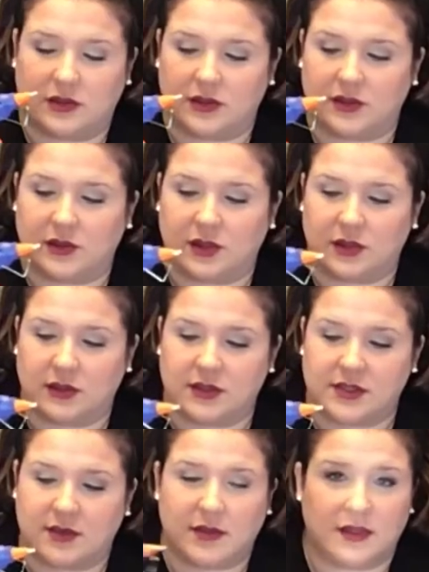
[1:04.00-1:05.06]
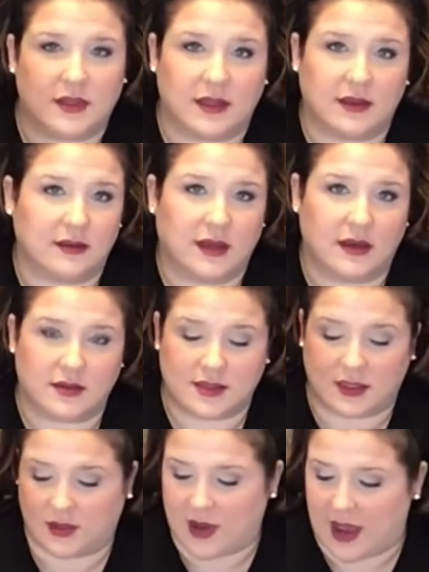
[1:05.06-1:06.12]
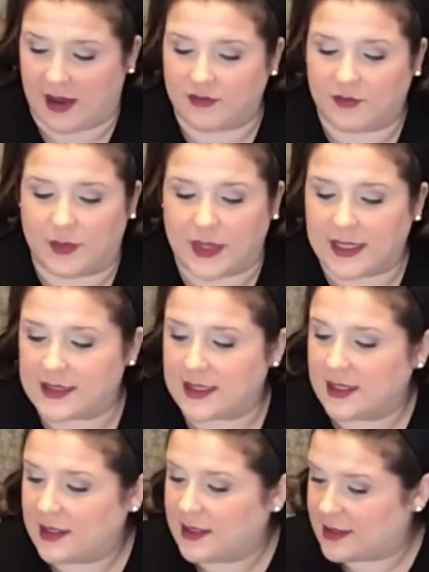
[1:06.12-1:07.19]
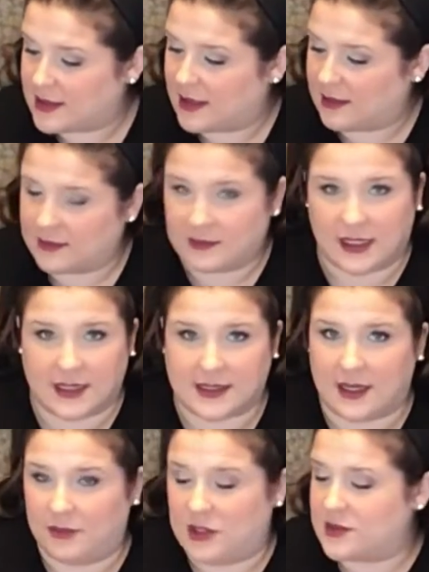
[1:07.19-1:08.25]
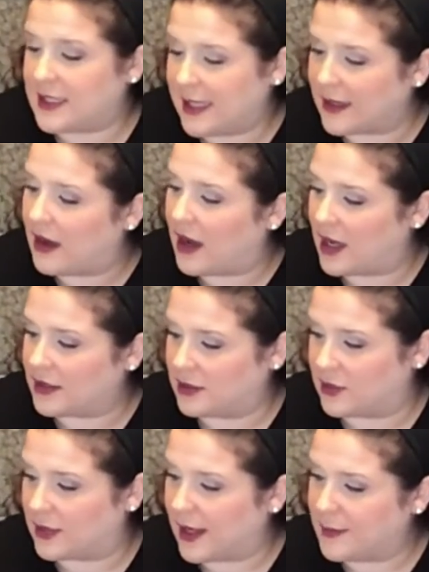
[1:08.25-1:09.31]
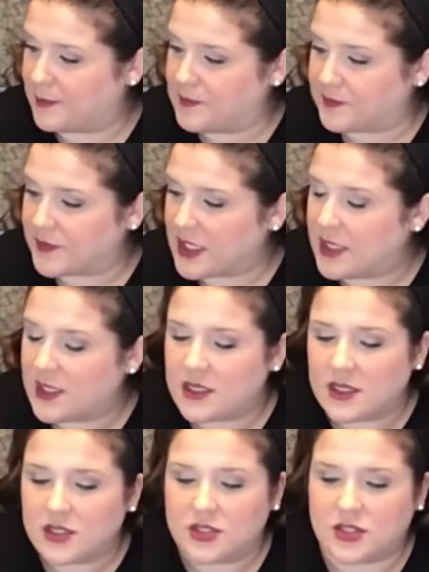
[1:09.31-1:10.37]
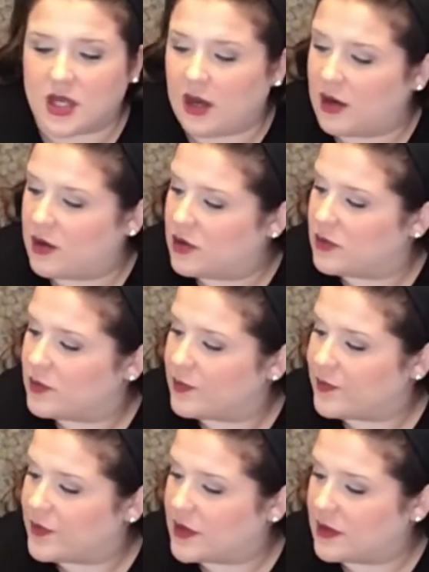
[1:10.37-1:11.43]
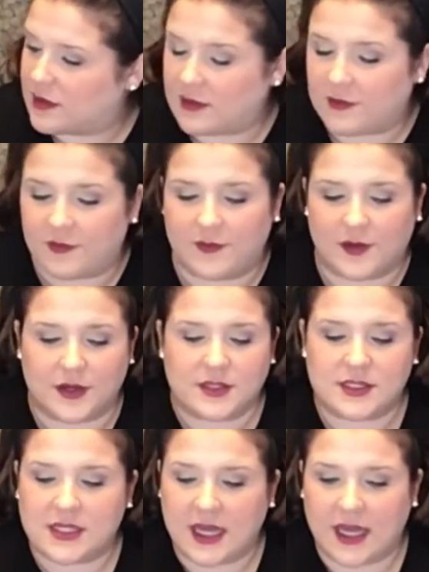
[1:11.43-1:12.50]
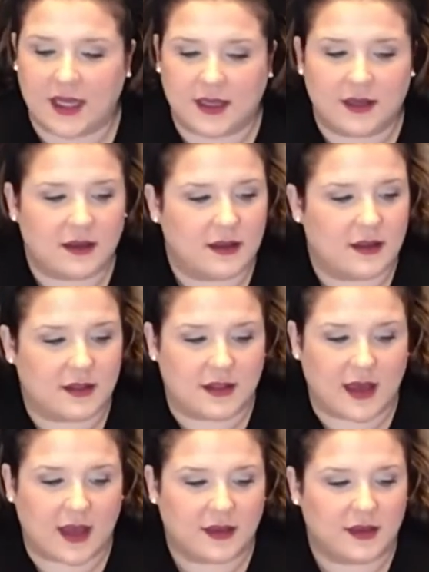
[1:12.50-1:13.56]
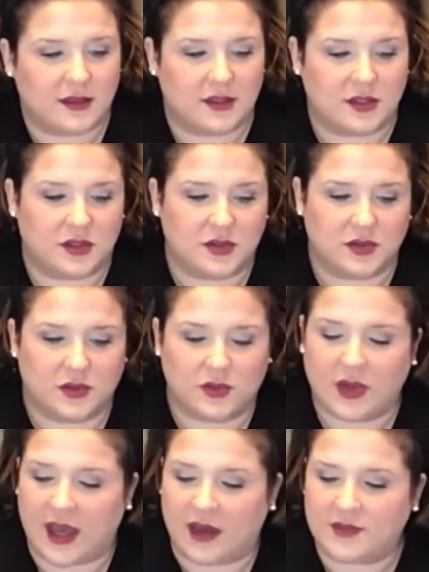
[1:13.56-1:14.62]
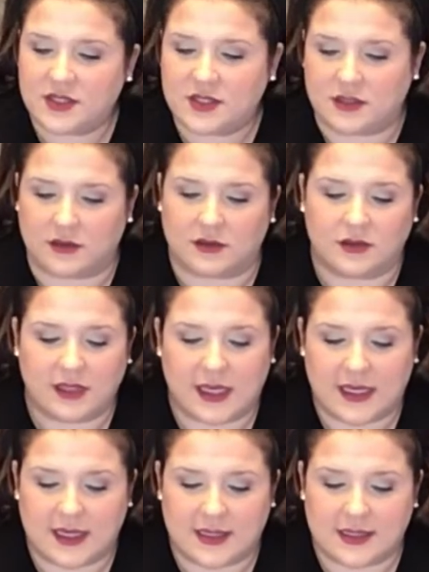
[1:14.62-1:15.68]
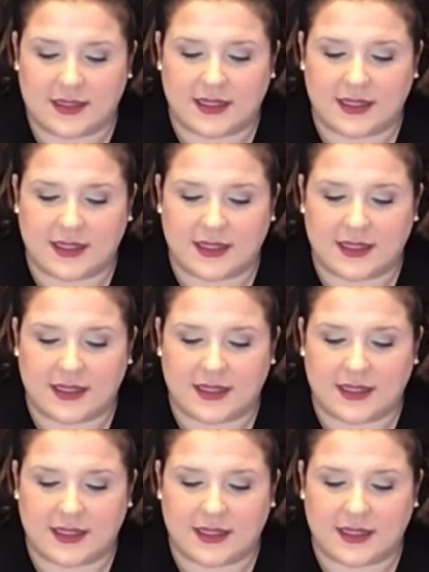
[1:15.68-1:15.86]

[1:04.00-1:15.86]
glue or something else that you have. But like I said, I'm using a hot glue gun. So the first thing that you have to do is